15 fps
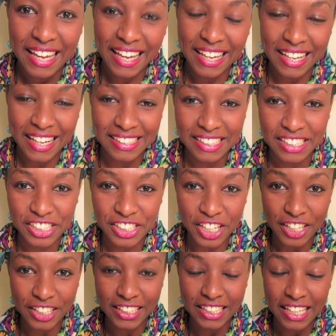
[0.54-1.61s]
Hey guys, it's
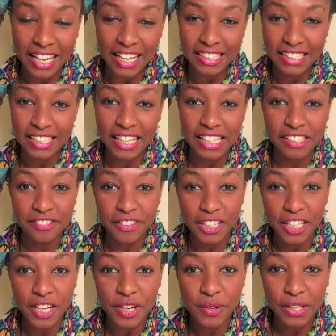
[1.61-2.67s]
Charly and today's
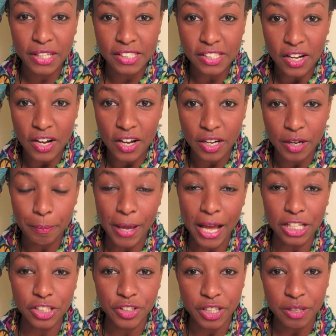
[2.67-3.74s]
video is on
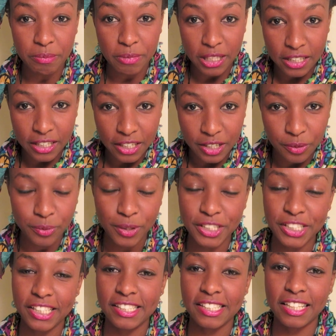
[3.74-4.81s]
Patrick Miller,
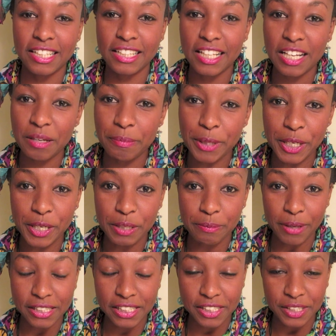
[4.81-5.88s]
which is a club here
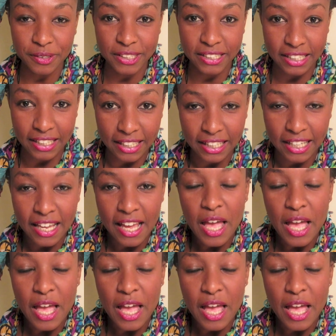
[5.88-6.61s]
in Mexico City.